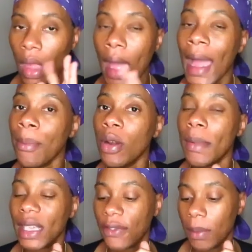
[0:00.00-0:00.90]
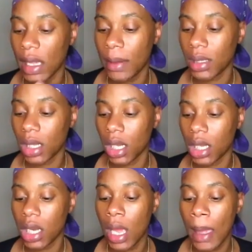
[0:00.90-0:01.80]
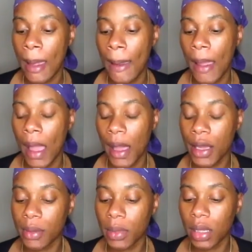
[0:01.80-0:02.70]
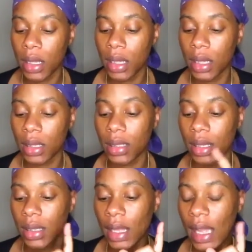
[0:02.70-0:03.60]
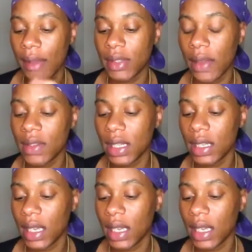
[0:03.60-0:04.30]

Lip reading: I brought mine from Amazon. They have 17,